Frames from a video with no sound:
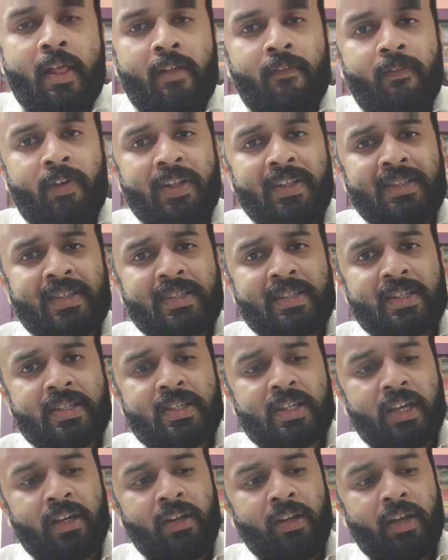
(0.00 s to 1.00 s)
Once this is
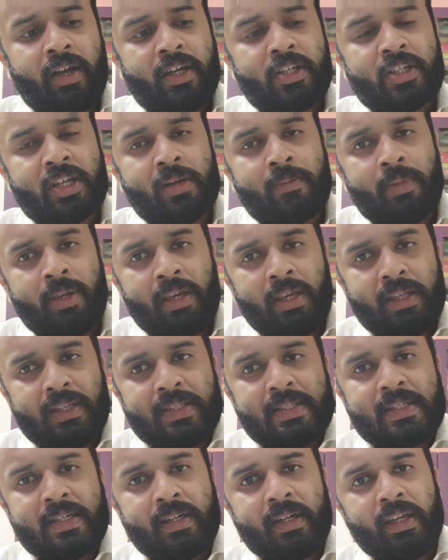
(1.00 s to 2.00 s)
done, I shall be
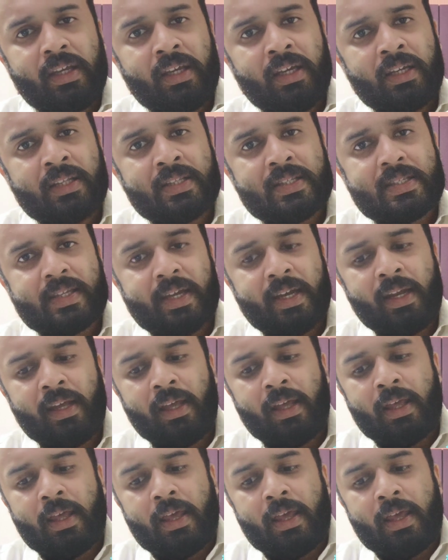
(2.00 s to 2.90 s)
inserting it inside.